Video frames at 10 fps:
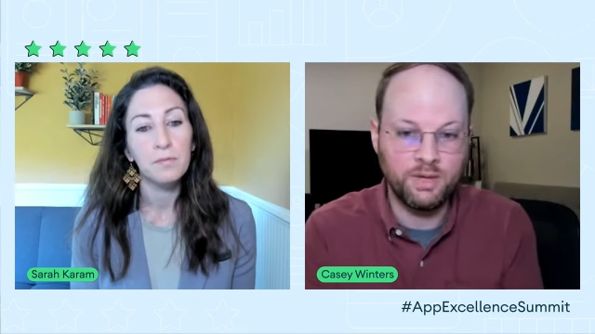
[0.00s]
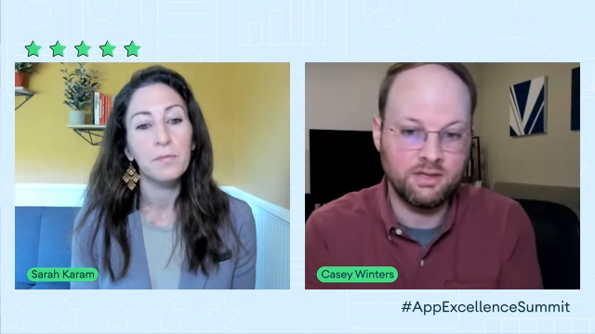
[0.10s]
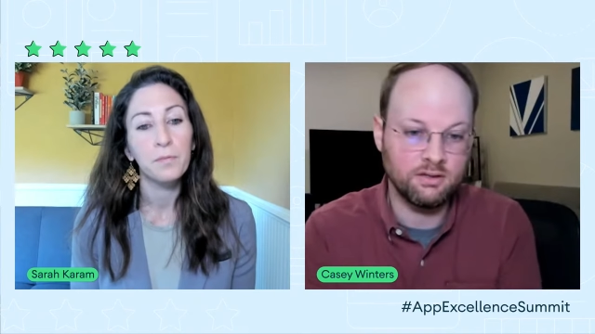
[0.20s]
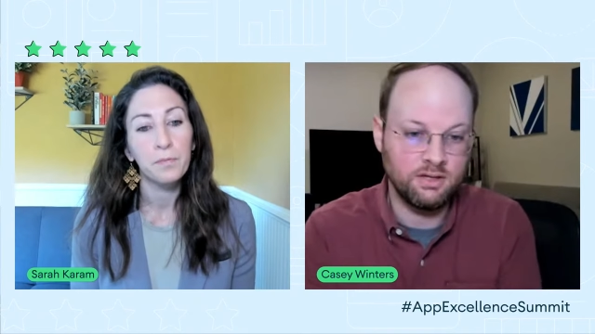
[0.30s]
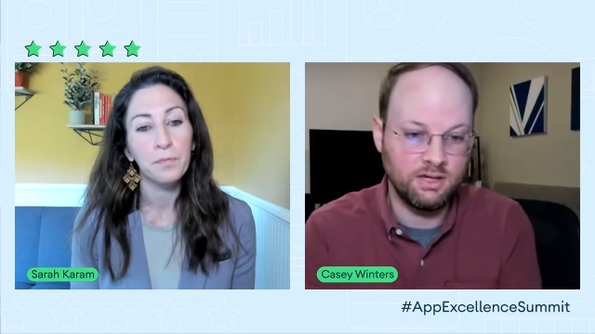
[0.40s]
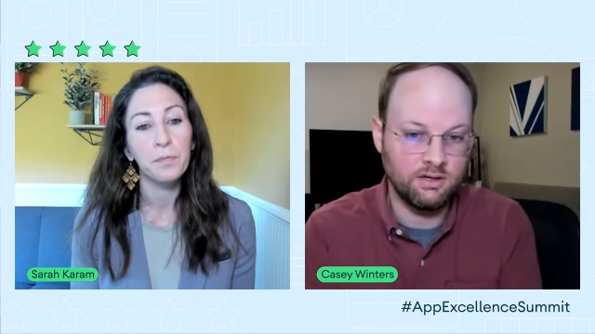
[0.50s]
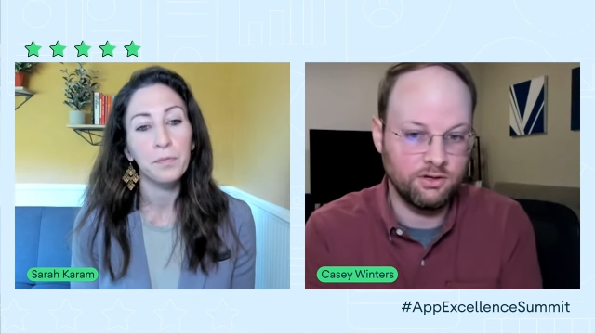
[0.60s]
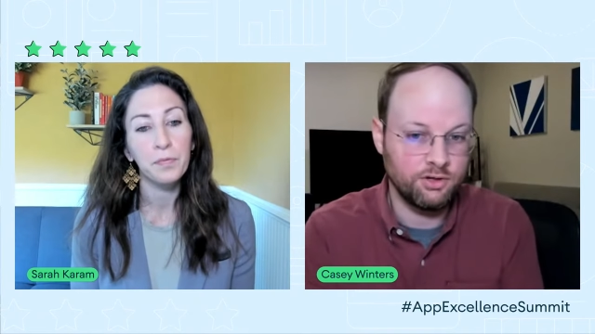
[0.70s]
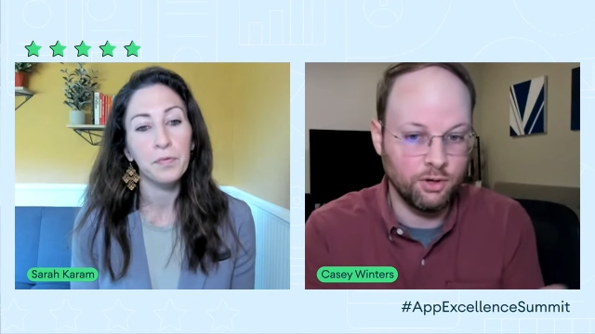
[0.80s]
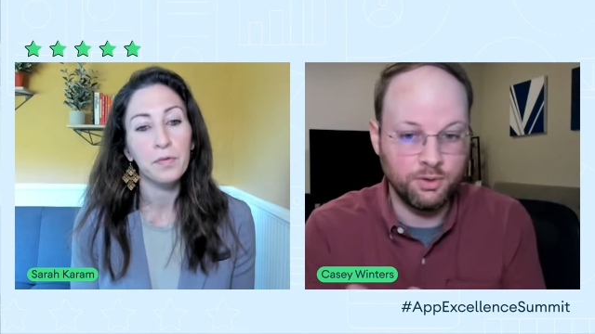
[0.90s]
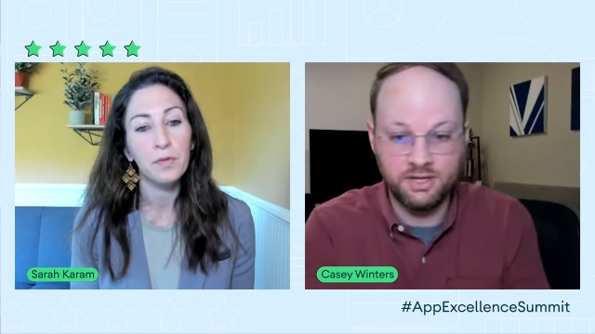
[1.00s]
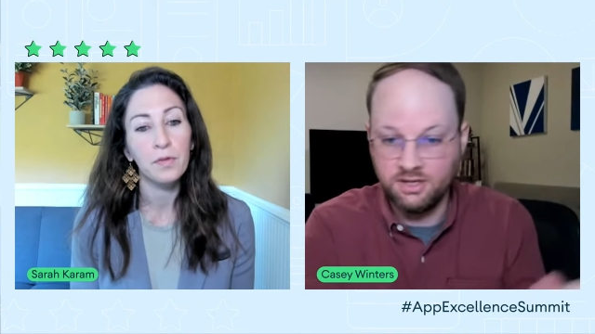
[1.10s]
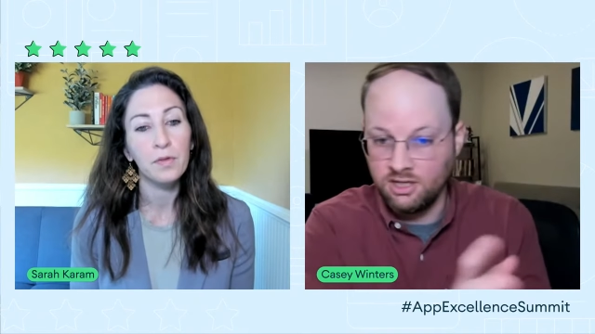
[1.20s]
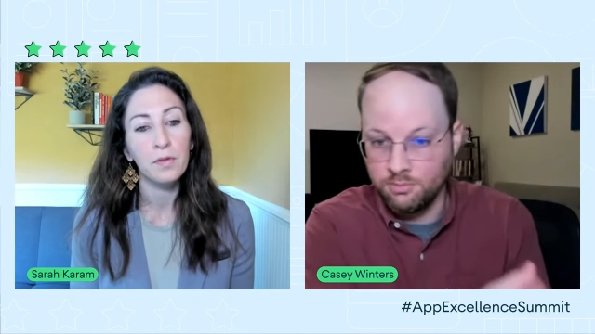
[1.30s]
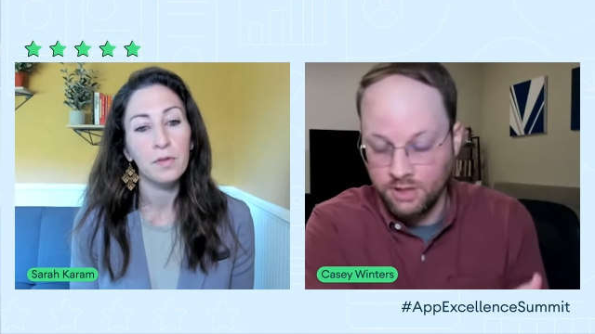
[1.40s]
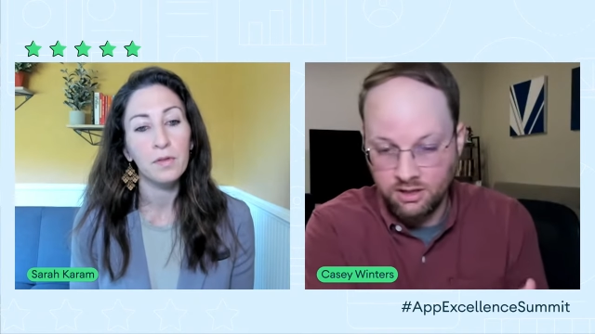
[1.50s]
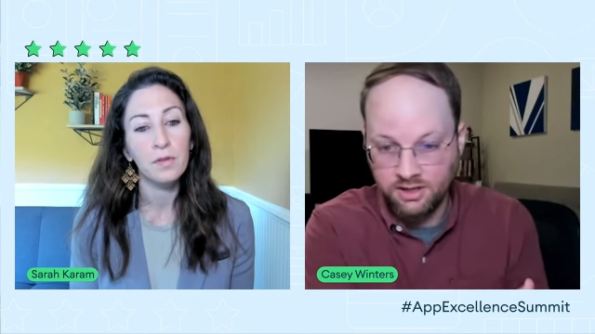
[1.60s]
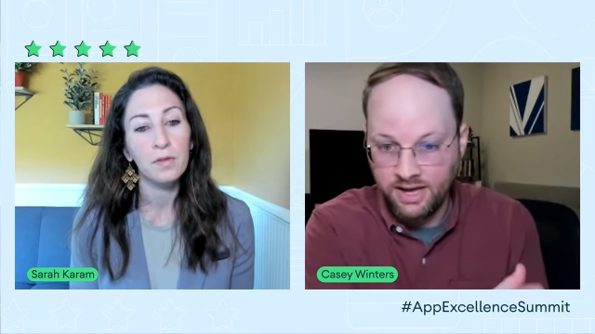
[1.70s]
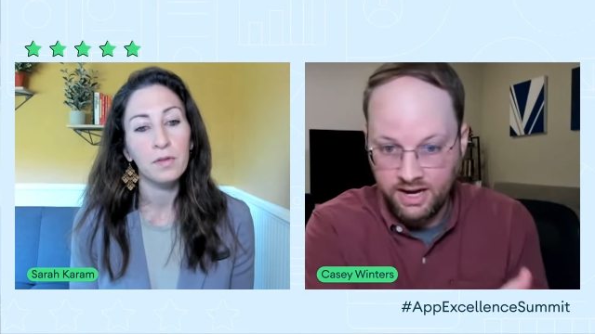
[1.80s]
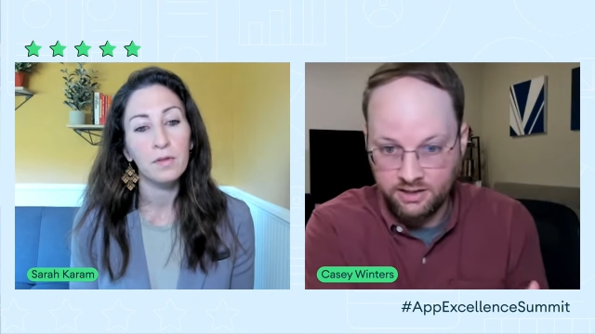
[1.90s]
Speaker 1: it's basically going and
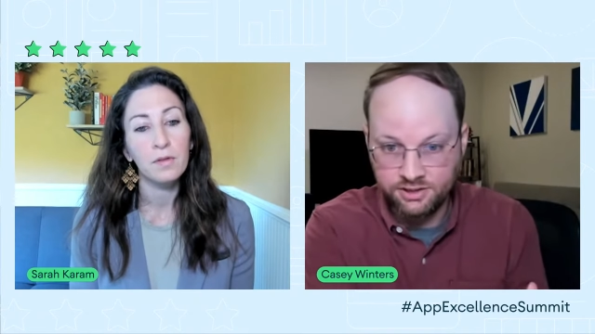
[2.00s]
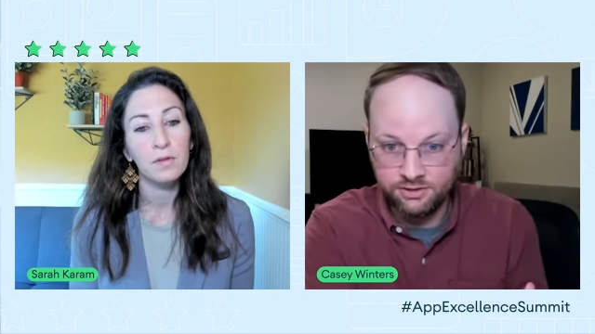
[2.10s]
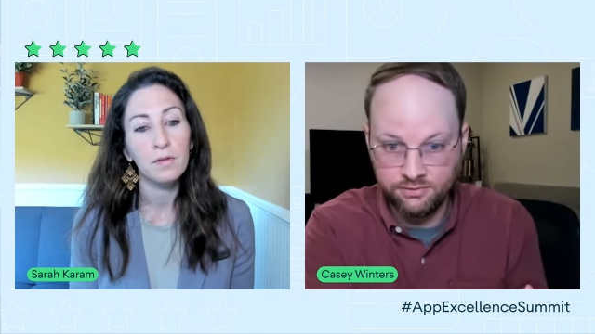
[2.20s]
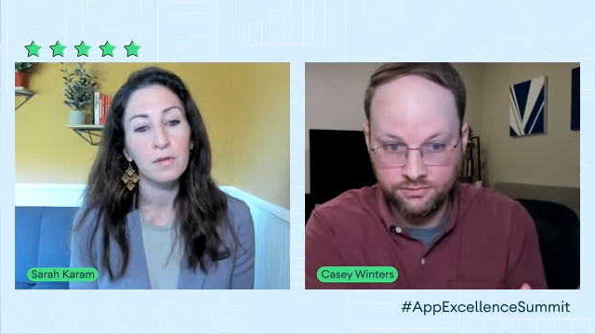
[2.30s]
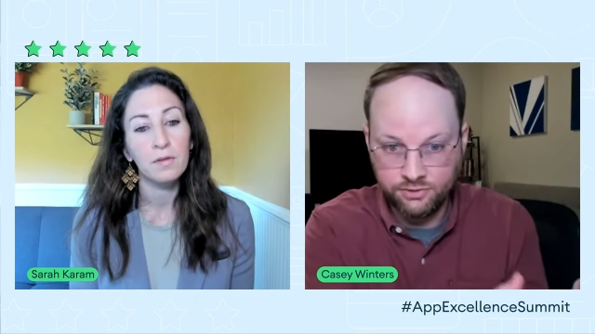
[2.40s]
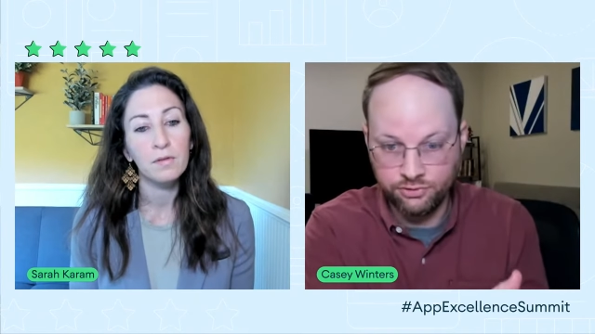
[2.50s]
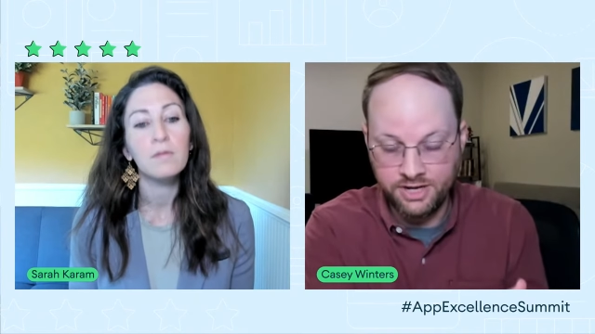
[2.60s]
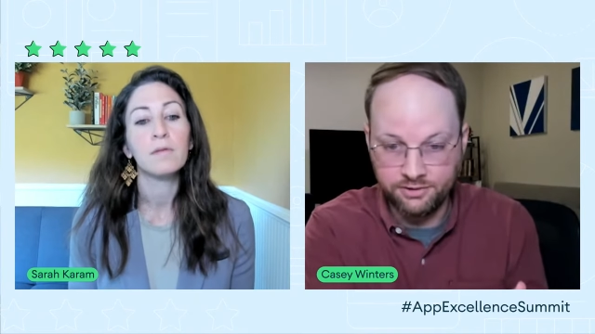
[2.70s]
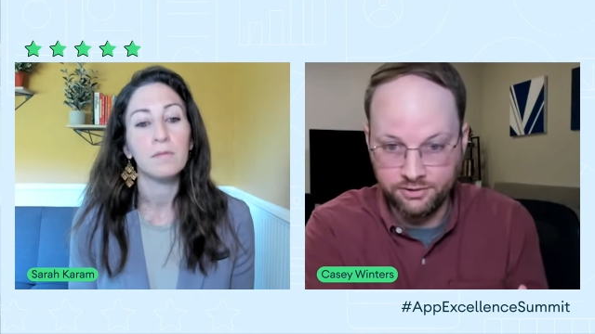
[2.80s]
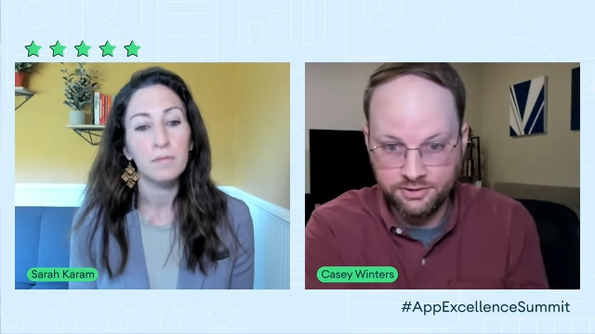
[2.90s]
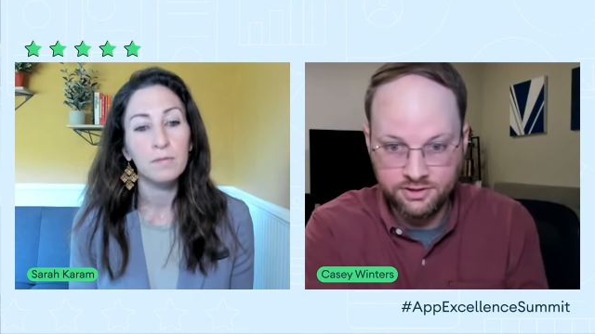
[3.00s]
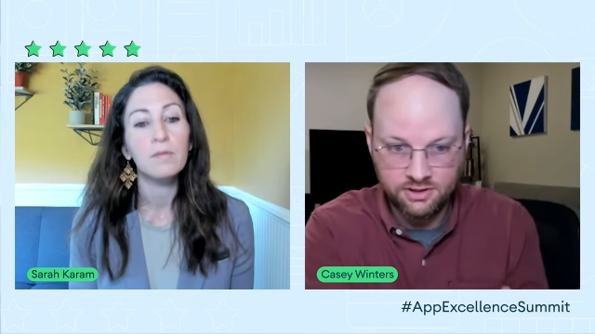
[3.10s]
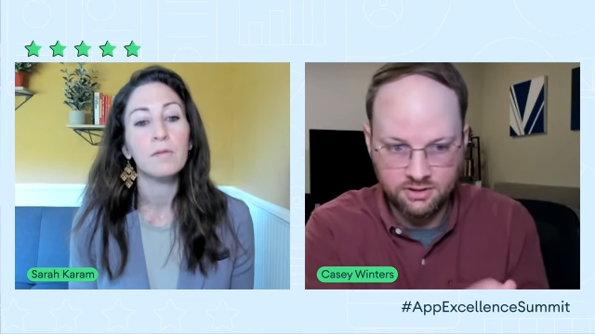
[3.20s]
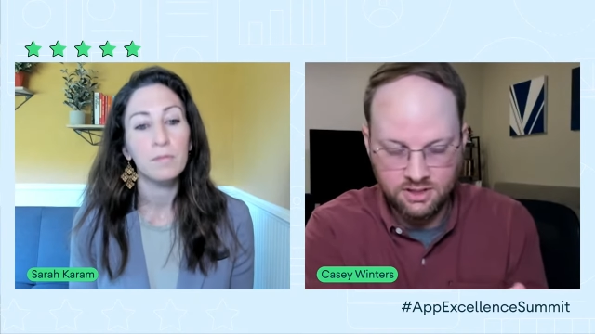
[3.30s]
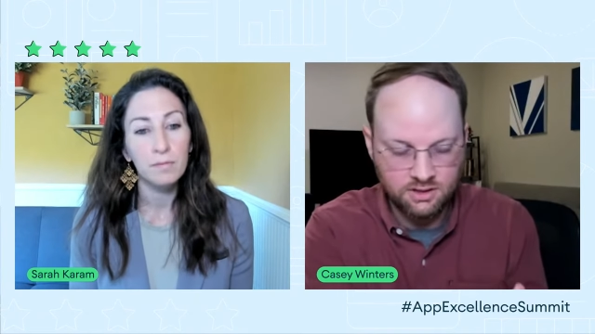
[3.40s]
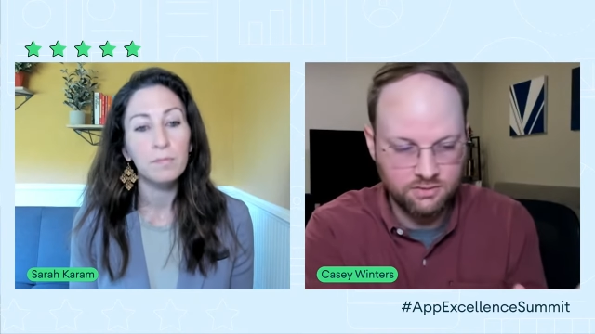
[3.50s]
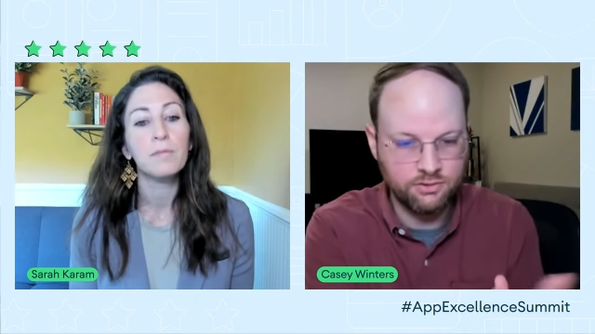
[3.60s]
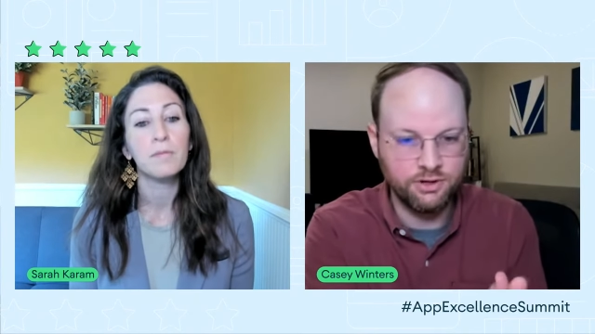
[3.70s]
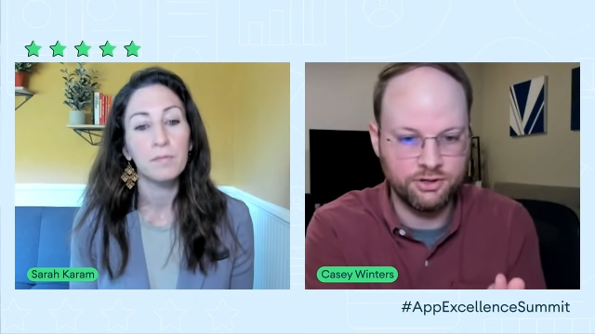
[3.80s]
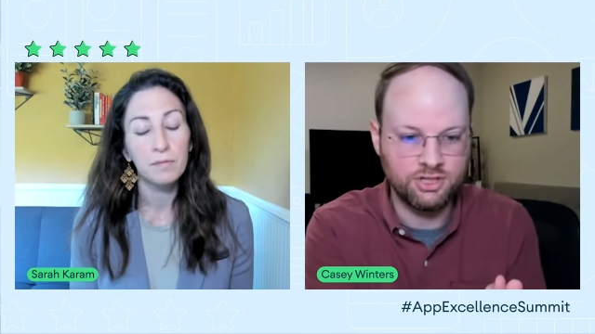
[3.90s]
emailing active creators, in the case of the
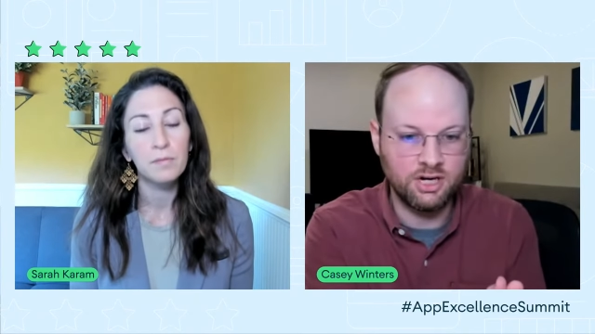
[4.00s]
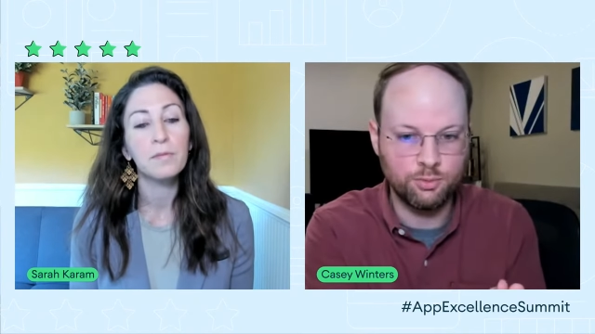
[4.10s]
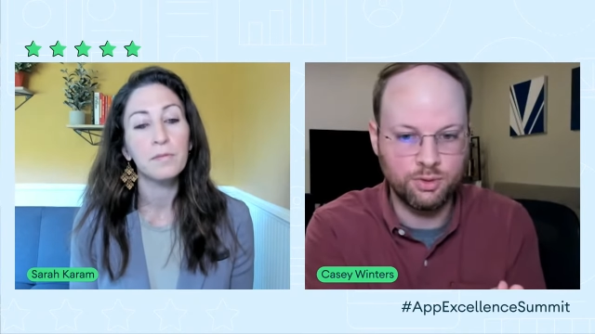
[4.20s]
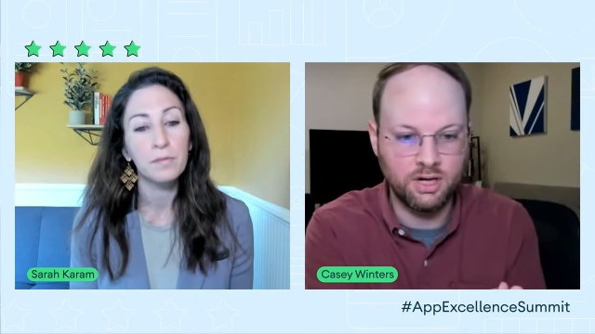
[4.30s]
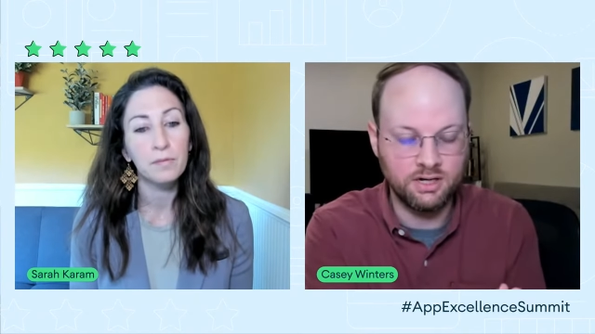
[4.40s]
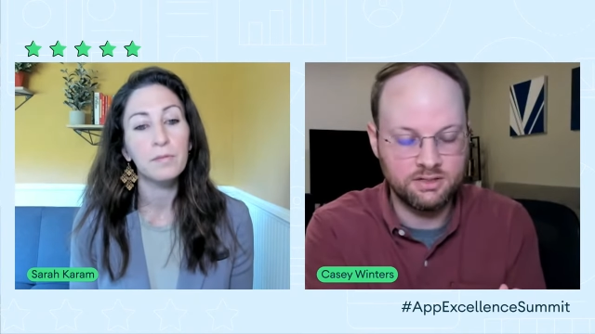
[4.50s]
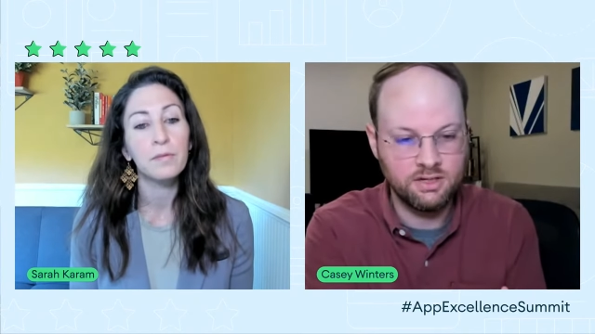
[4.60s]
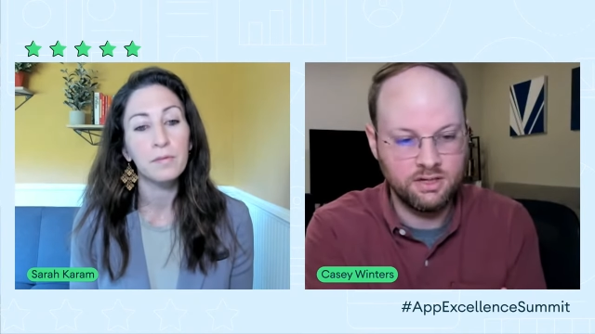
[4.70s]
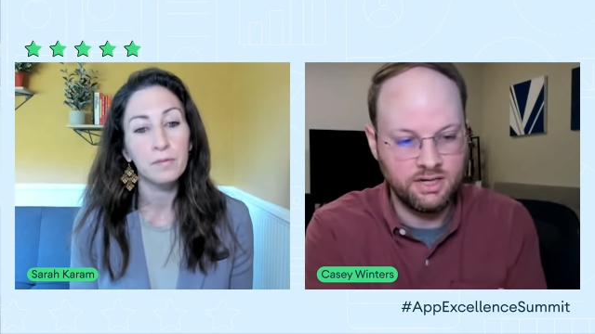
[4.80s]
creator side of the product,